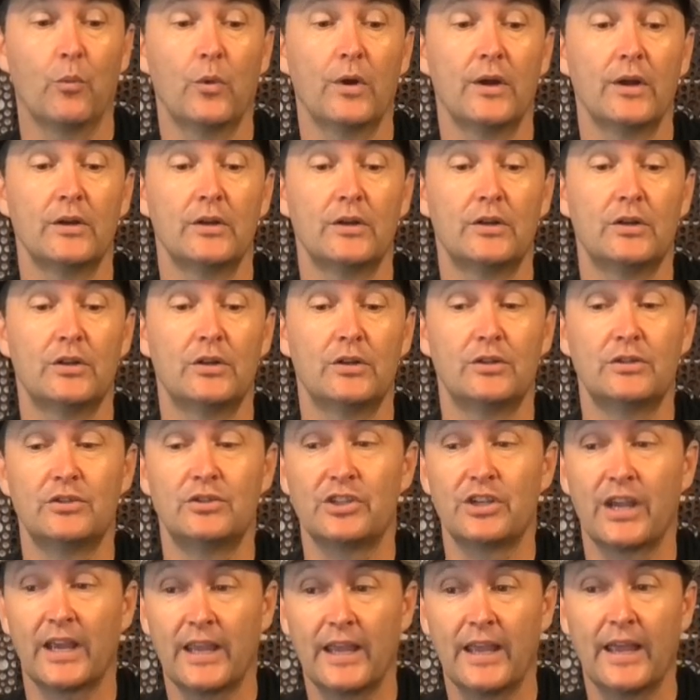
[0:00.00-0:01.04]
we're
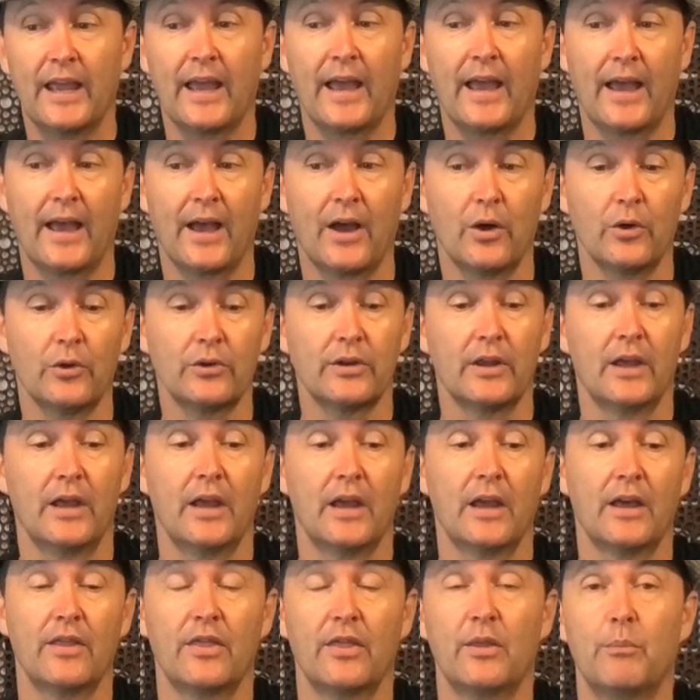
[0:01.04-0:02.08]
checking out
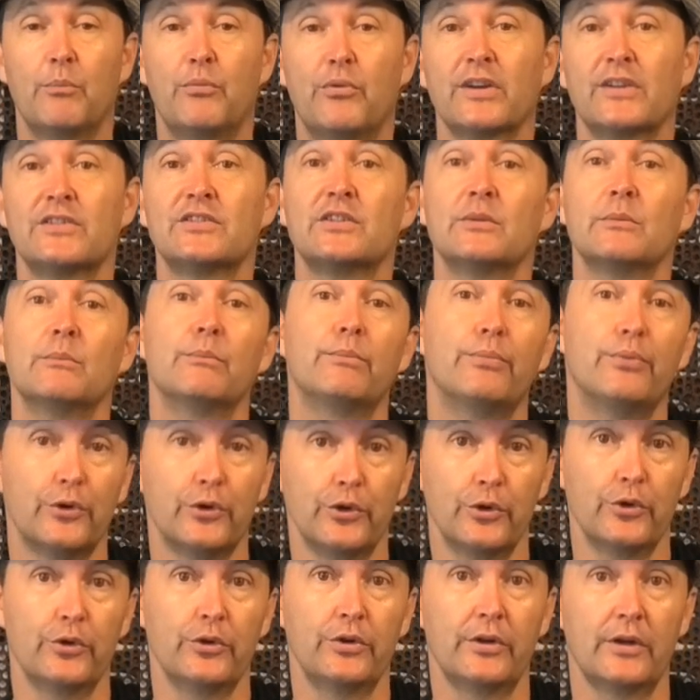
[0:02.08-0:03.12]
the Brixton
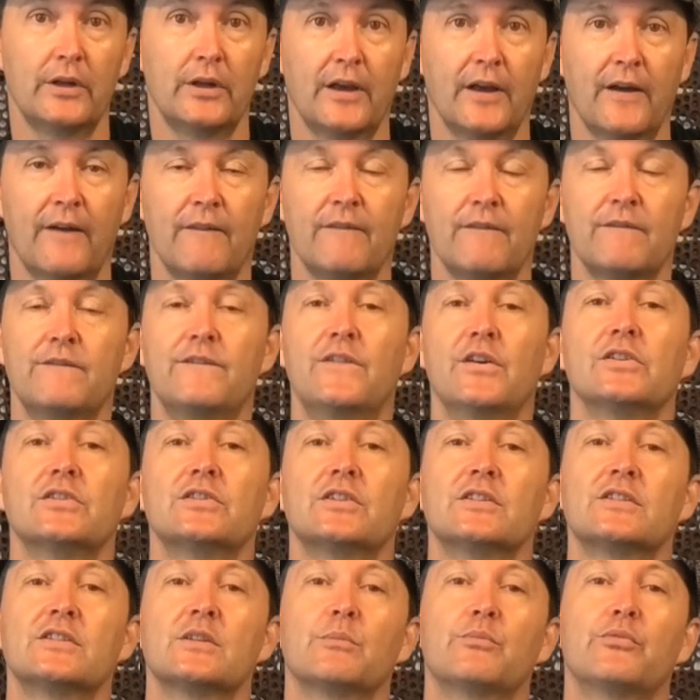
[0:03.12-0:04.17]
Brood
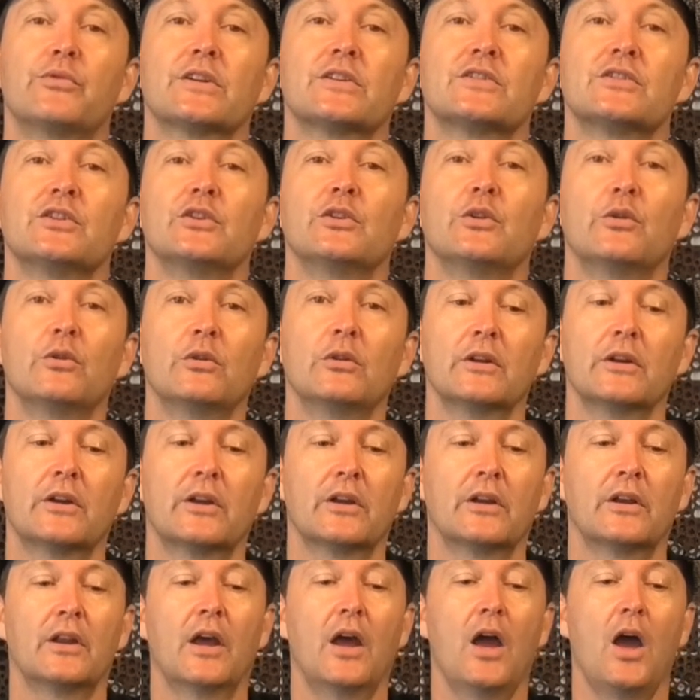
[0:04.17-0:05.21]
versus the Brixton
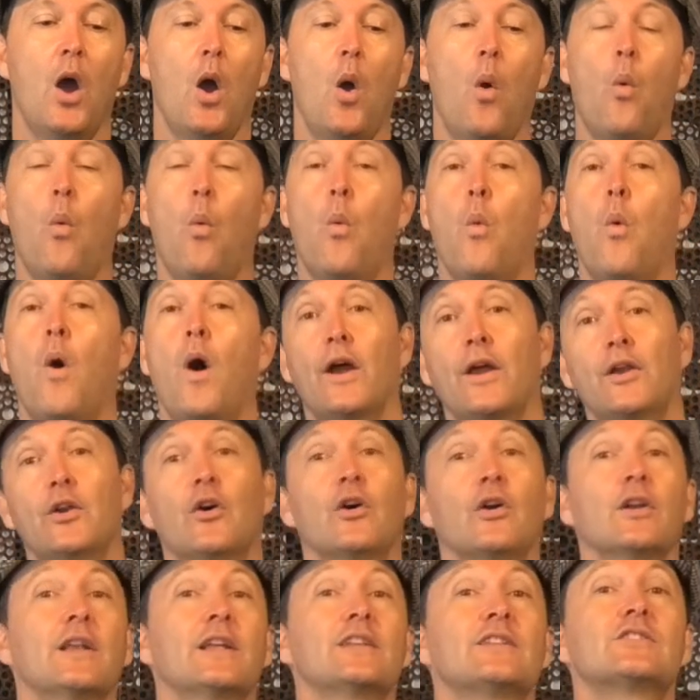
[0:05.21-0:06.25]
Hooligan. Why
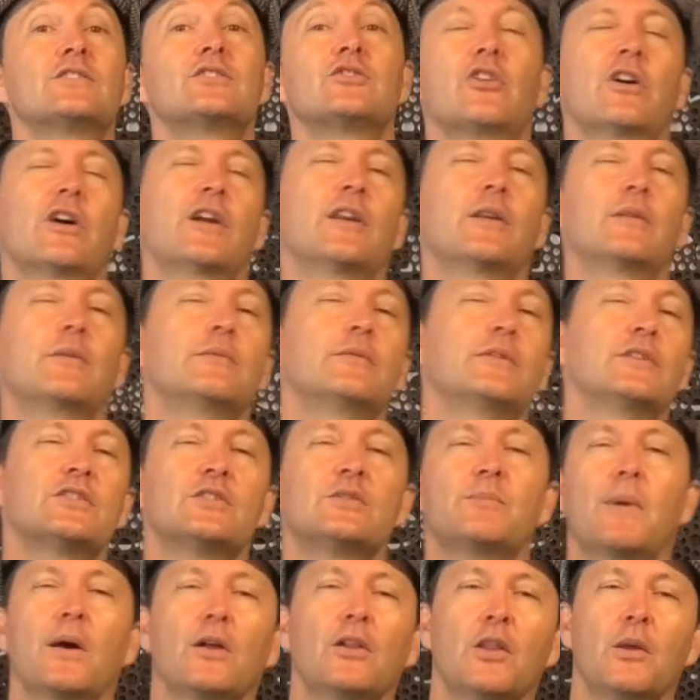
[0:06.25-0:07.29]
not? Let's try and
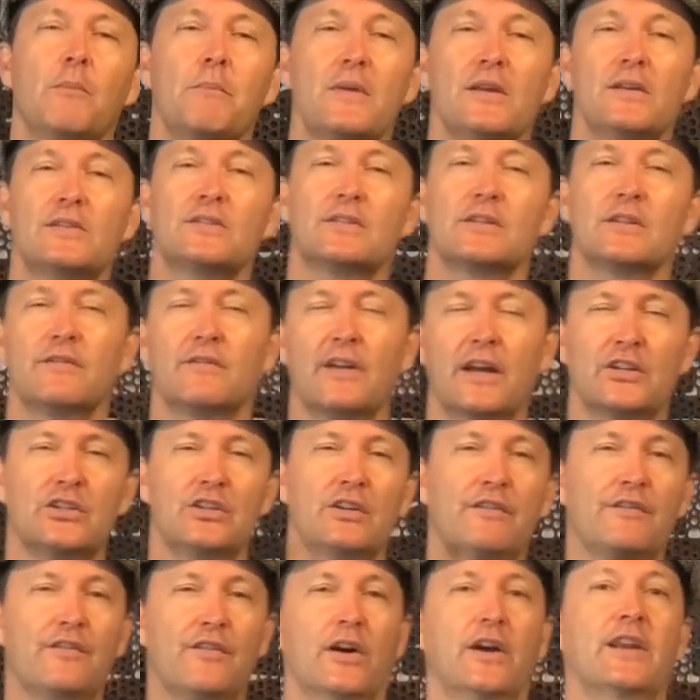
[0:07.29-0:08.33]
dispel the myths and
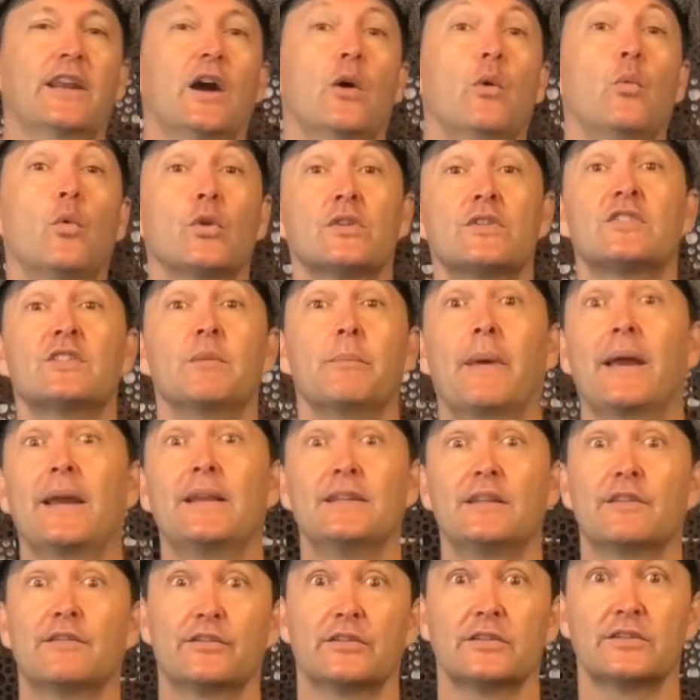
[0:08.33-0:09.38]
actually find out what's the
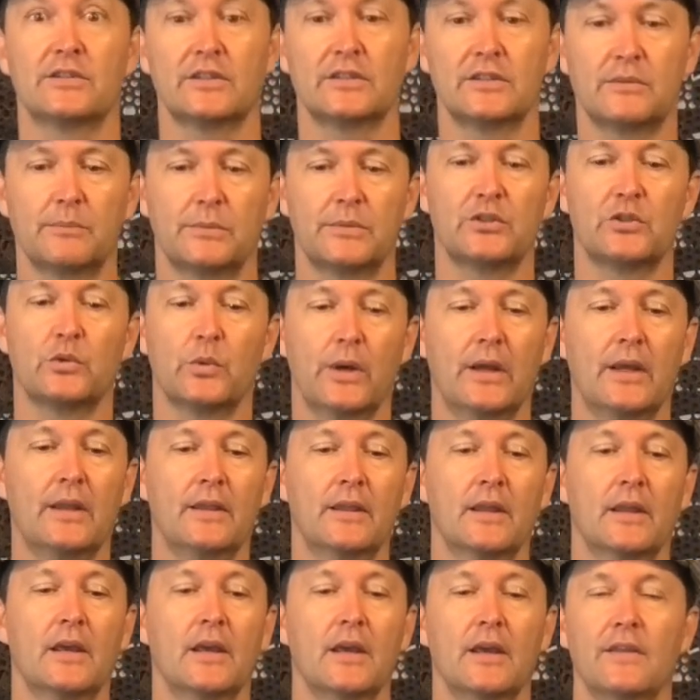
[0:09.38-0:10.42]
main differences
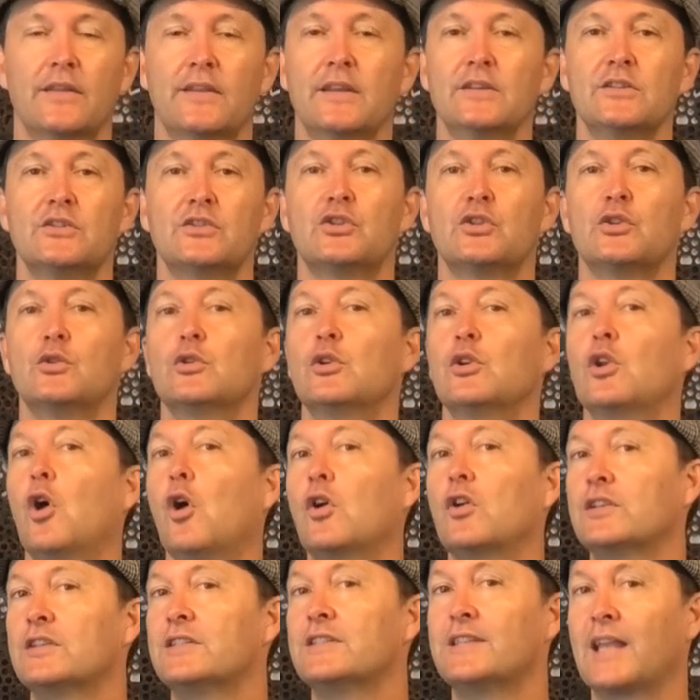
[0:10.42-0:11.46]
between these two
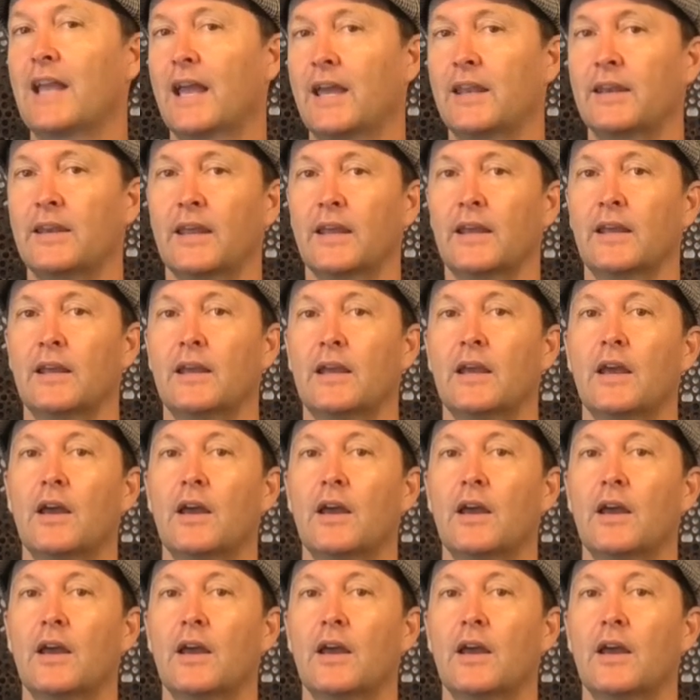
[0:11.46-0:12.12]
long-standing,